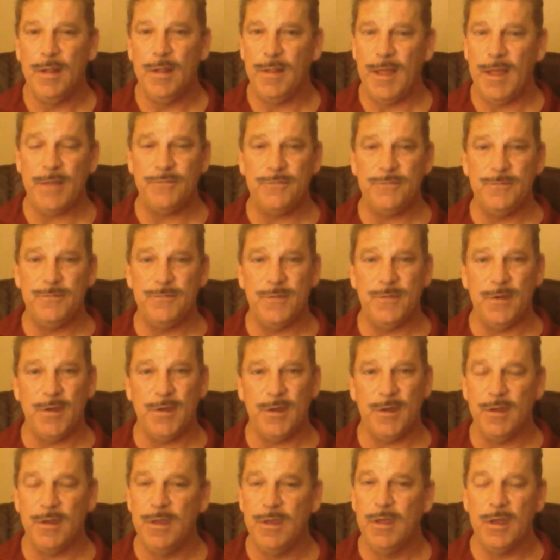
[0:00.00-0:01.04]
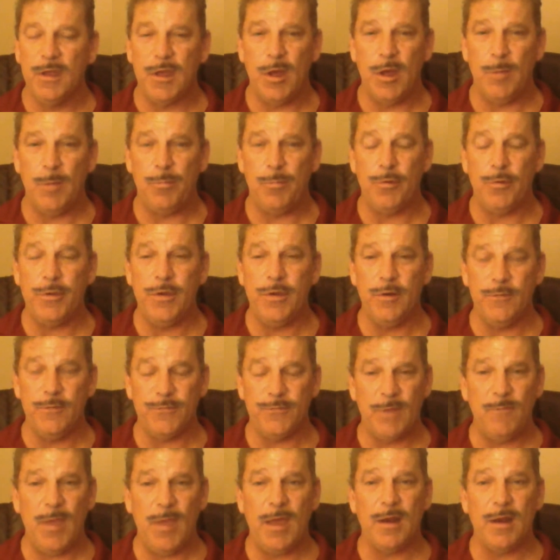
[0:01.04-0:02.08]
Last couple years,
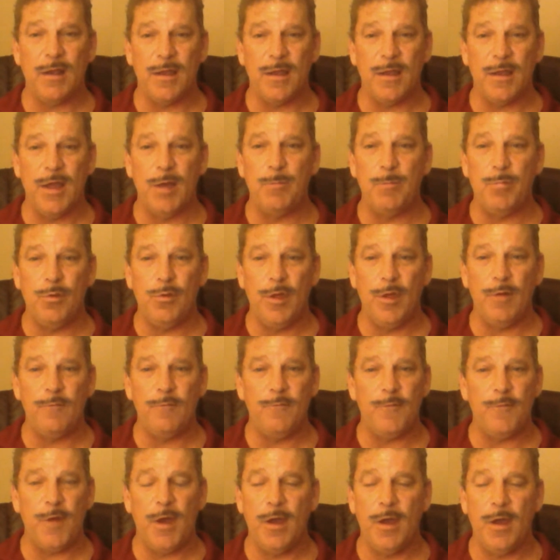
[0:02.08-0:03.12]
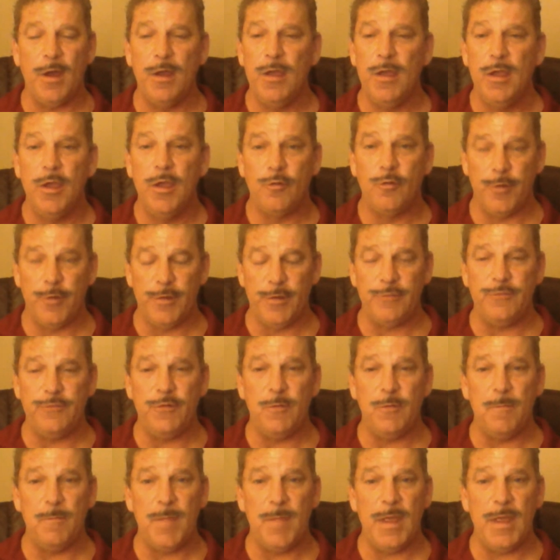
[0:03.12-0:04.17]
I've had a couple of
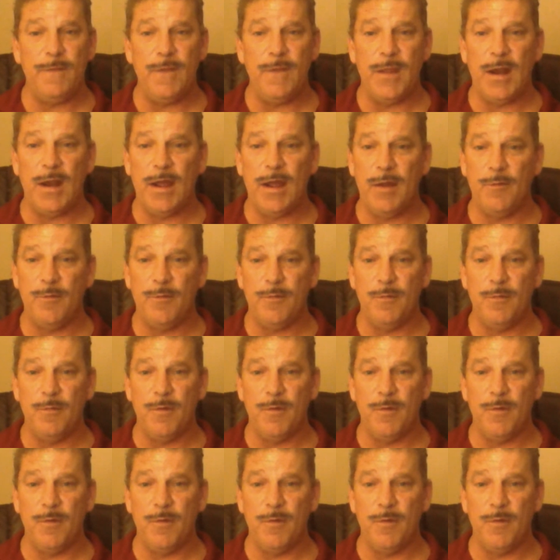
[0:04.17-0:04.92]
Christian men that I